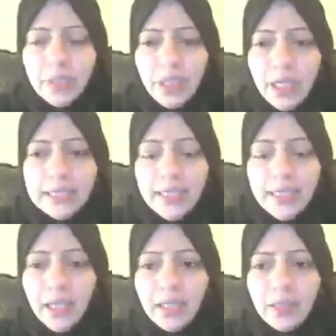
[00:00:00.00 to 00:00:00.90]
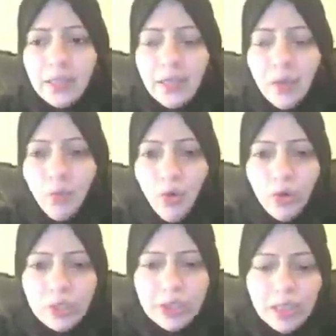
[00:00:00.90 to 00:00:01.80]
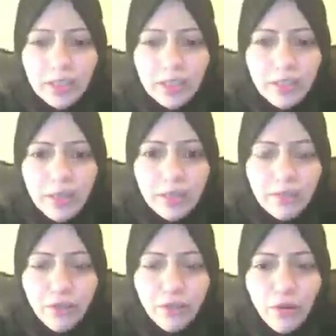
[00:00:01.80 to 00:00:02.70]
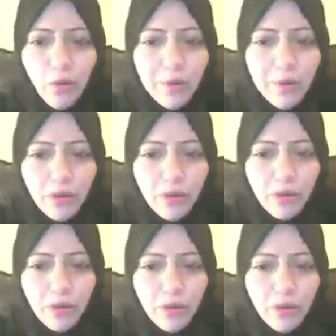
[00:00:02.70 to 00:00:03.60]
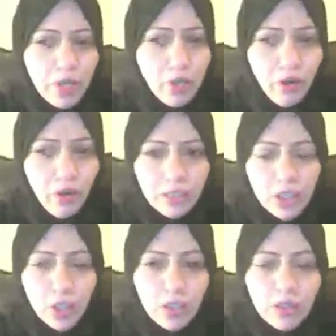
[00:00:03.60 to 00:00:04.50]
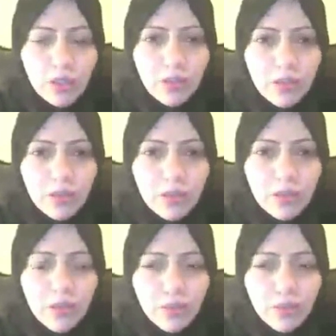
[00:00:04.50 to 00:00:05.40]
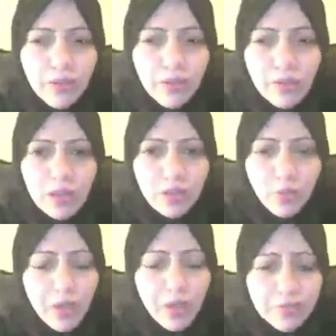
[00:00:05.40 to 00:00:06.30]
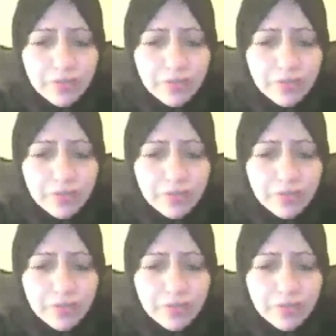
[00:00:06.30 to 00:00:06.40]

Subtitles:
I take the award in the Woman of Courage 2012